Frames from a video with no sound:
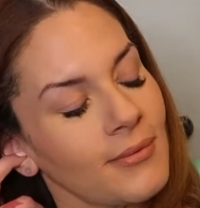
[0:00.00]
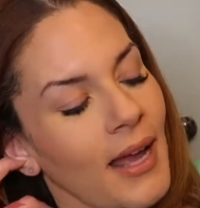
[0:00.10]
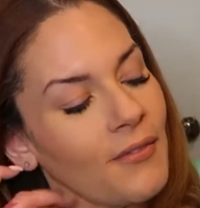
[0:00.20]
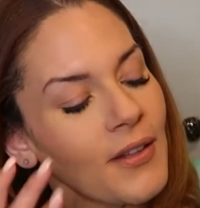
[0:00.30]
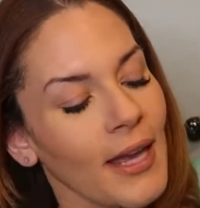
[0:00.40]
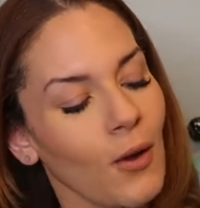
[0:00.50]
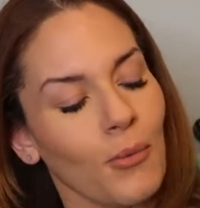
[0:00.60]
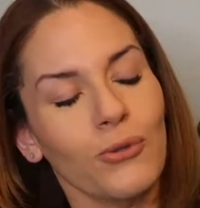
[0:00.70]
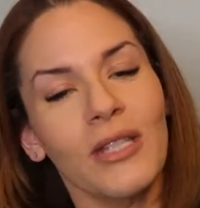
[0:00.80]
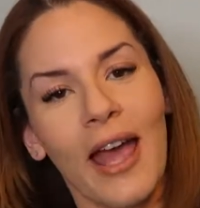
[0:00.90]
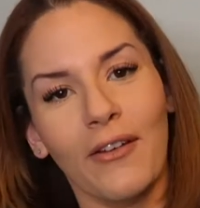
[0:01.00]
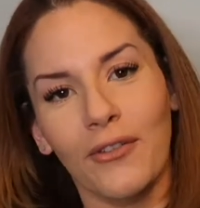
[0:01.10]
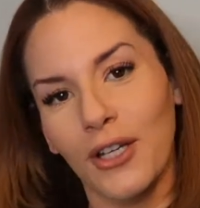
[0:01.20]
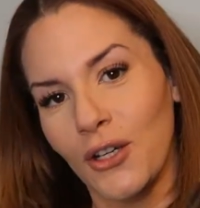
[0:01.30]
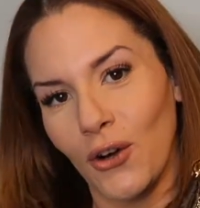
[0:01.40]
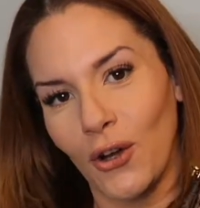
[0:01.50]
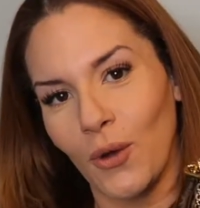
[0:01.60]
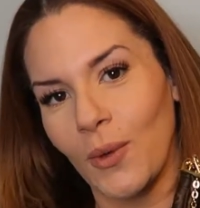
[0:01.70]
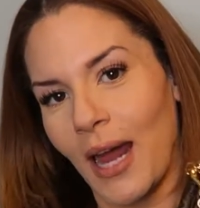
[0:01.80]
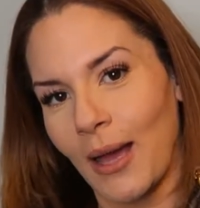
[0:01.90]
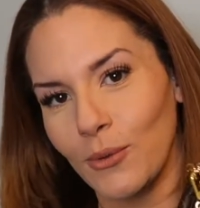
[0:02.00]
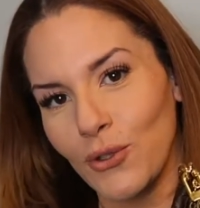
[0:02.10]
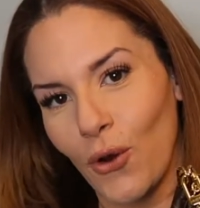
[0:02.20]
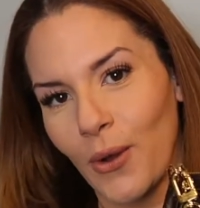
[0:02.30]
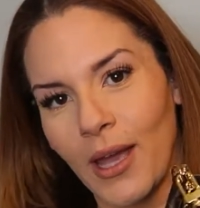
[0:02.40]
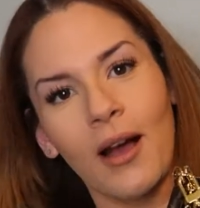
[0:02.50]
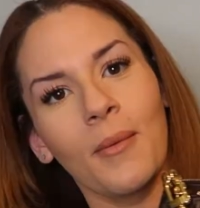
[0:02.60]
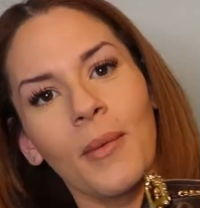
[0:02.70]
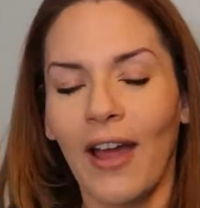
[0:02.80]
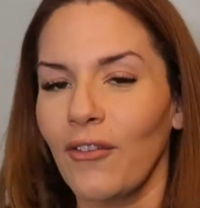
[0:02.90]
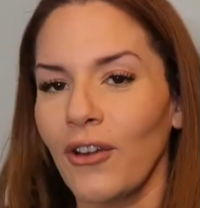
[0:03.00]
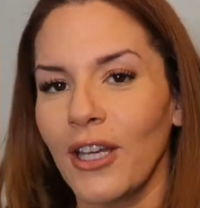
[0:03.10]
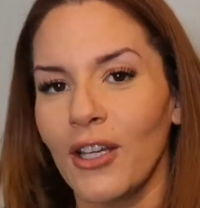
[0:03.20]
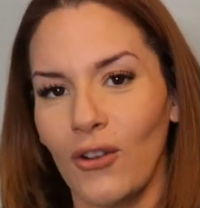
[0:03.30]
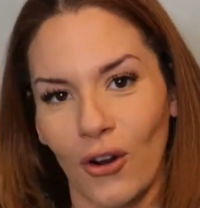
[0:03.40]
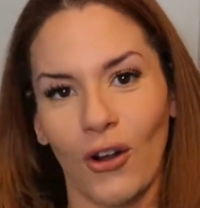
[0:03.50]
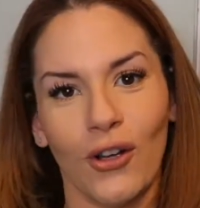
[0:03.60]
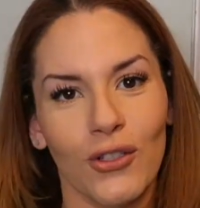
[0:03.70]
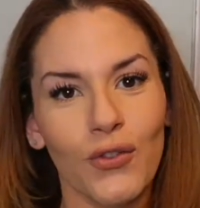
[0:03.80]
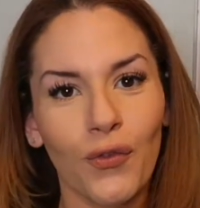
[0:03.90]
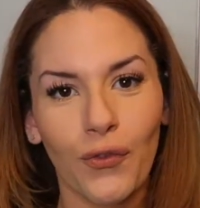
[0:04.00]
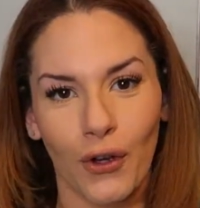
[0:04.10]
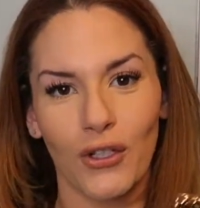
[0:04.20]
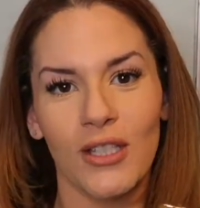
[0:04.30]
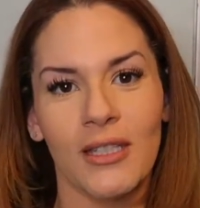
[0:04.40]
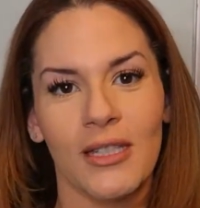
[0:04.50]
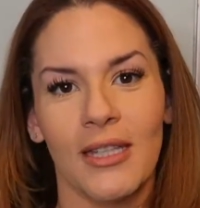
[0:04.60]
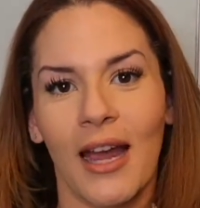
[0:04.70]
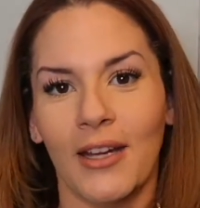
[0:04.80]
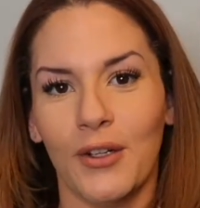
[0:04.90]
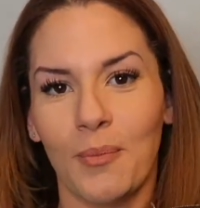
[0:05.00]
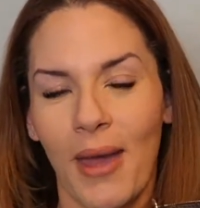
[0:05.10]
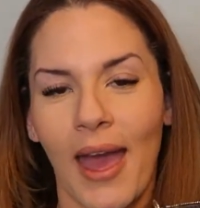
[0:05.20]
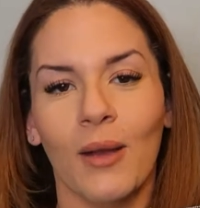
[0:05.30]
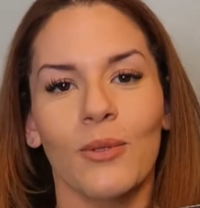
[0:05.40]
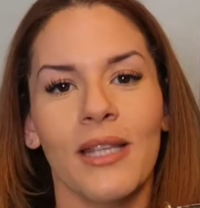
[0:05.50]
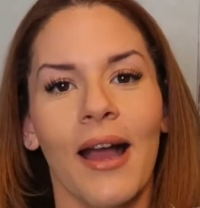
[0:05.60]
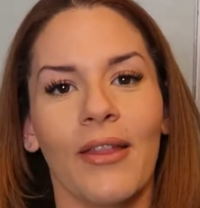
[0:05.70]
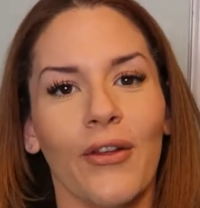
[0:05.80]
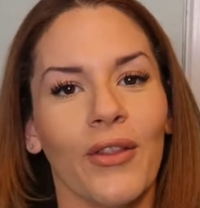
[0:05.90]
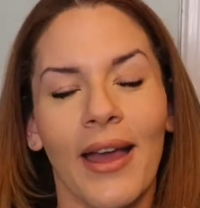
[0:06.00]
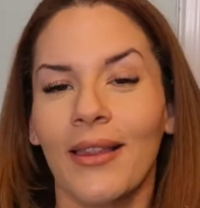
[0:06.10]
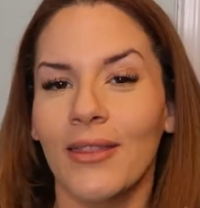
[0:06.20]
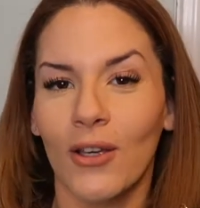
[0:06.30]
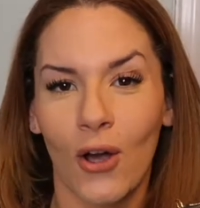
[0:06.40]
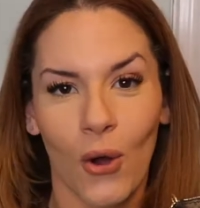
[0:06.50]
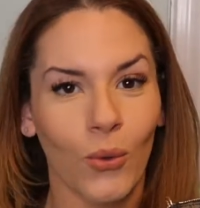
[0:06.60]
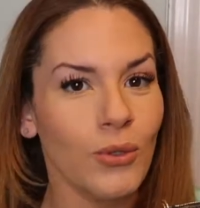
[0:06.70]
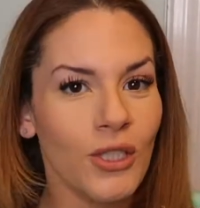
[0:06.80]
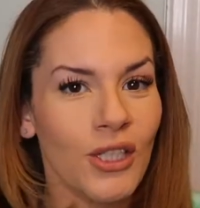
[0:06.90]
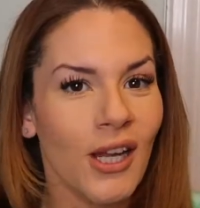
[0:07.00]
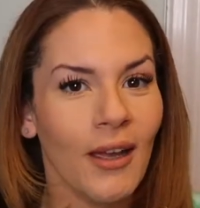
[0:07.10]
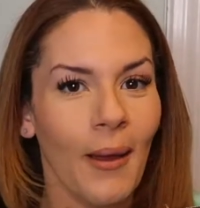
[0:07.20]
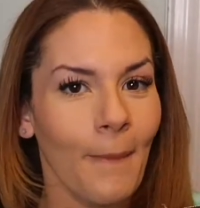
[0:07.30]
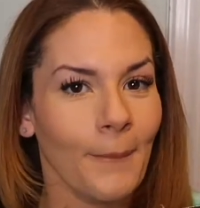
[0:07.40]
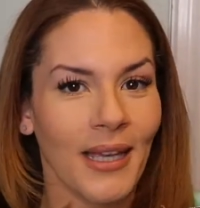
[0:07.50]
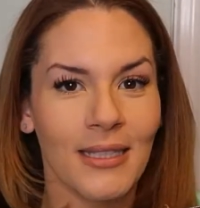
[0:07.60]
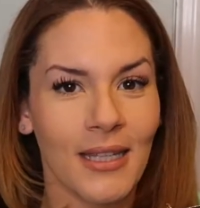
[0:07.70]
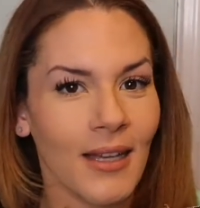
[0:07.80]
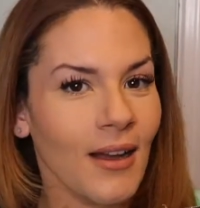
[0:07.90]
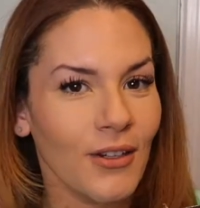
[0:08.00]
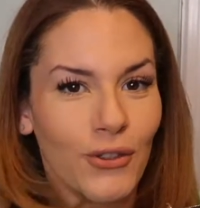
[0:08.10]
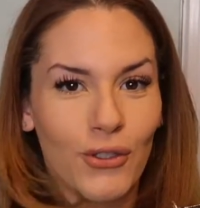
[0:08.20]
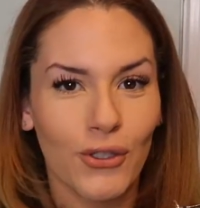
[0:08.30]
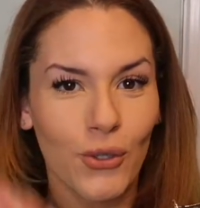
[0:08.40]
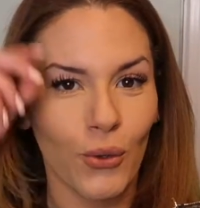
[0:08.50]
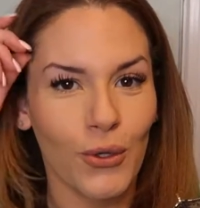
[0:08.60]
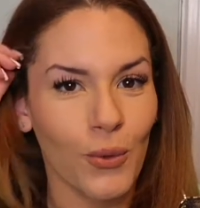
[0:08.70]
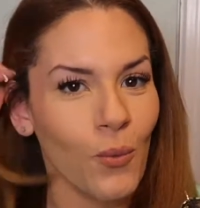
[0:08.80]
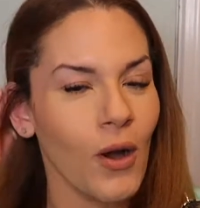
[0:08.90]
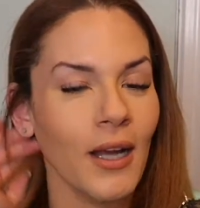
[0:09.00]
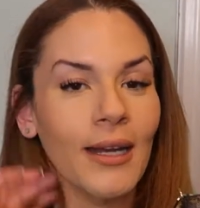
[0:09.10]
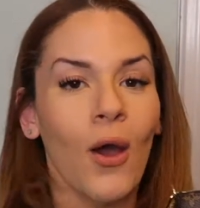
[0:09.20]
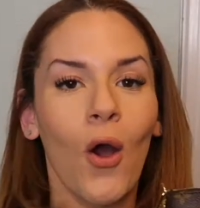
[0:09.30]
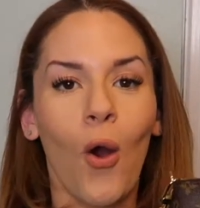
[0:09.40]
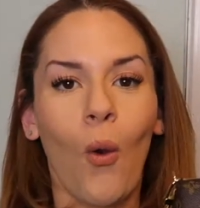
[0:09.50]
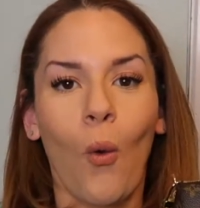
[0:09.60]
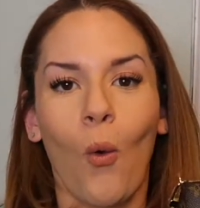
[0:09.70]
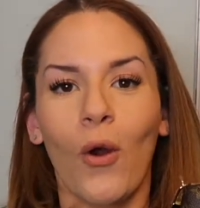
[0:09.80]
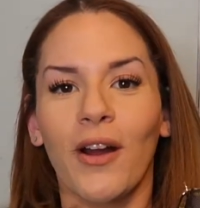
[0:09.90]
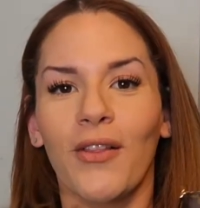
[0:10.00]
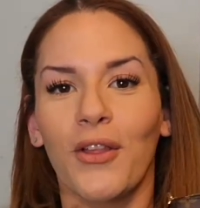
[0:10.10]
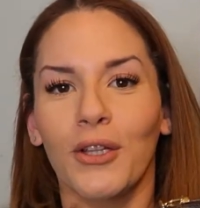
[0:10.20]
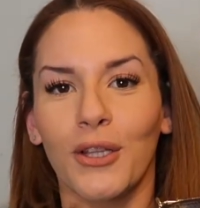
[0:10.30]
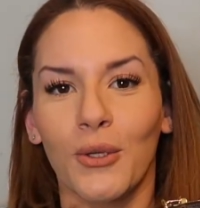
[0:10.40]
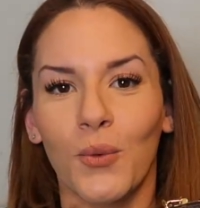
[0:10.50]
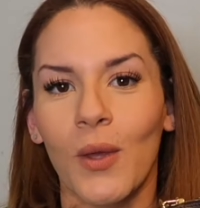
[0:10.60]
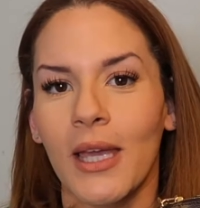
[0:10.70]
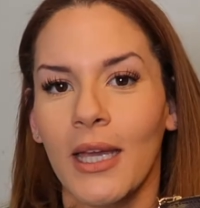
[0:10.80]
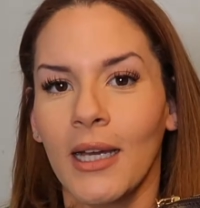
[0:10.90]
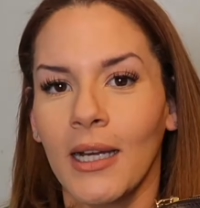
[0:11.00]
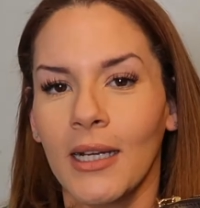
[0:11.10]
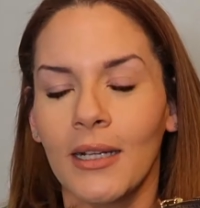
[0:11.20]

I feel like almost every girl when I was growing up, every girl's first designer bag was either like the Coach basic under the shoulder one or the Louis